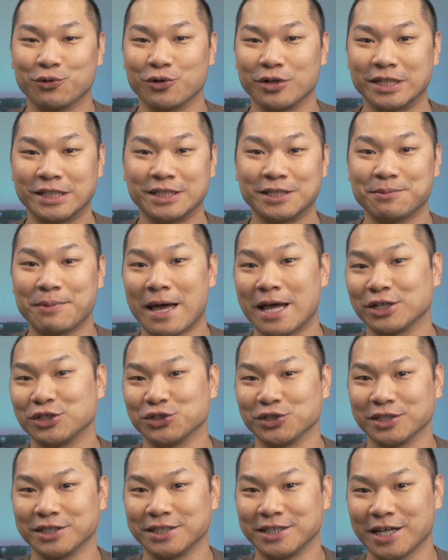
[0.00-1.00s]
Green
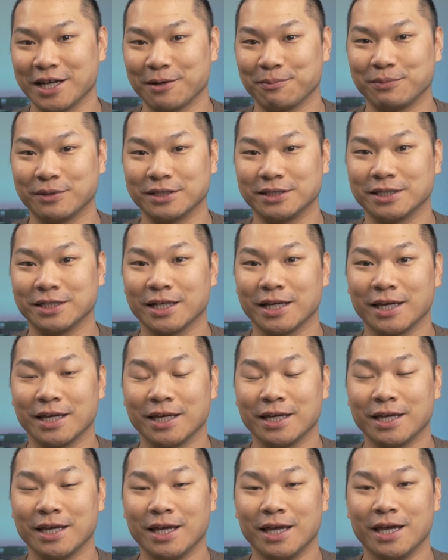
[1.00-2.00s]
spatulas yet, but
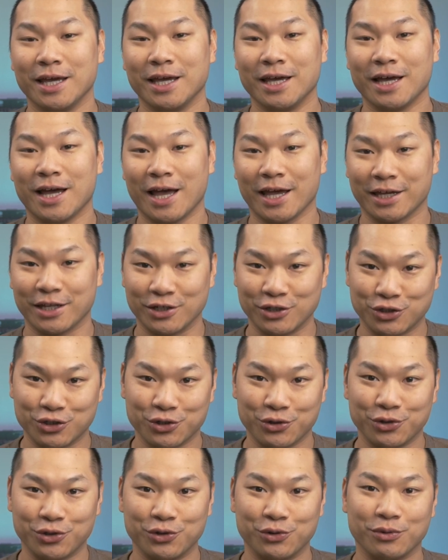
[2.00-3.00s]
today, I can
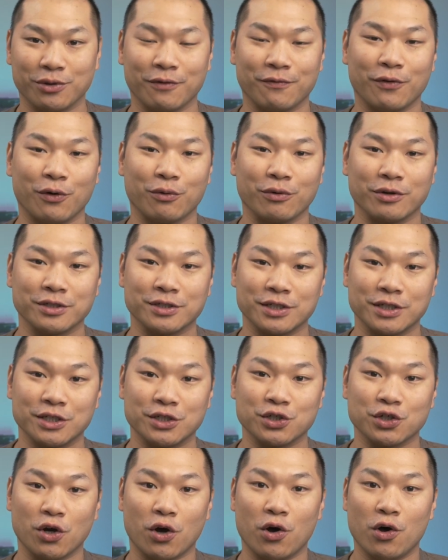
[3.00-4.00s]
assure you, the focus
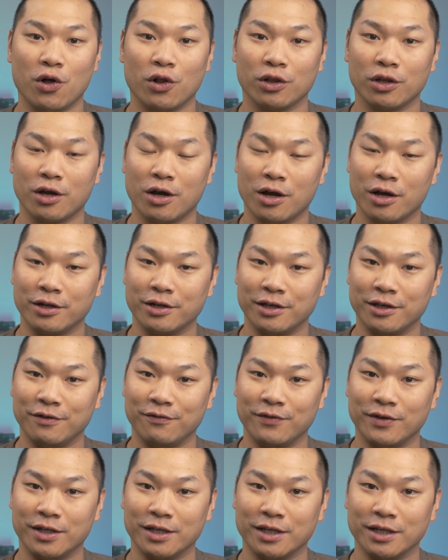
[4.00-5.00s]
is all on
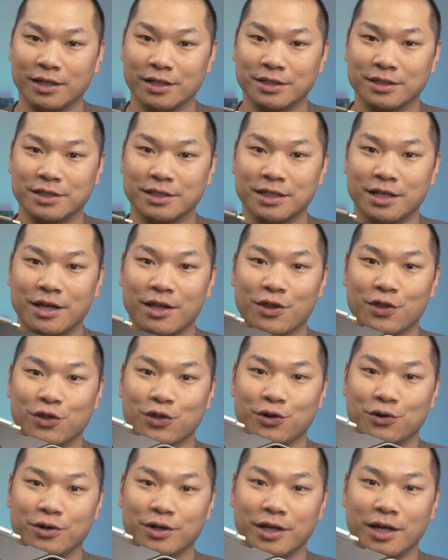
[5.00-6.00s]
Nvidia's
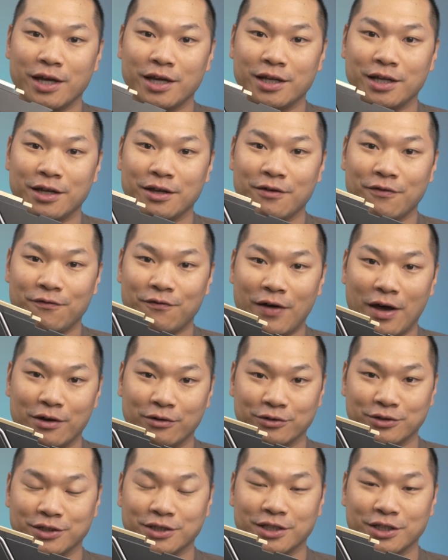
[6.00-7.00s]
3080
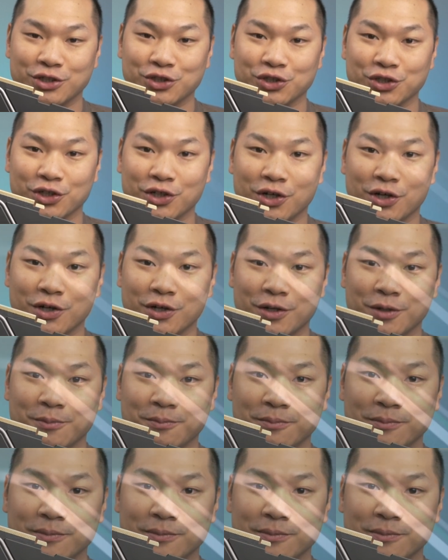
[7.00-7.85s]
Founders Edition card.